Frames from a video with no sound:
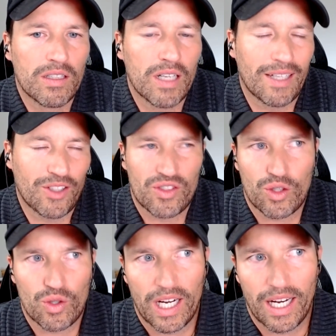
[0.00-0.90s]
not just
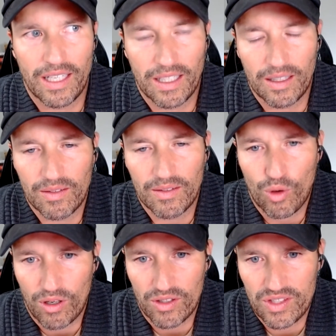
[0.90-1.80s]
creating
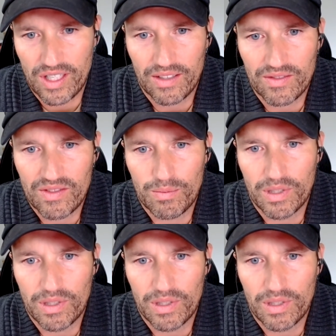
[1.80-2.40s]
for ourselves,